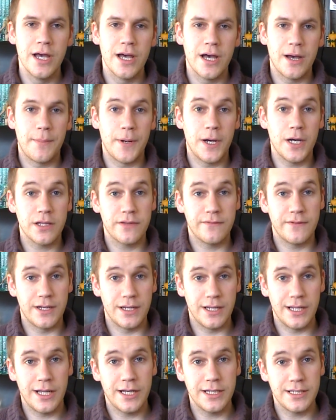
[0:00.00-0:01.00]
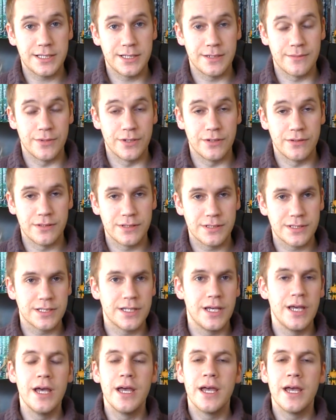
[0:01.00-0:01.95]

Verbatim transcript: A path of enlightenment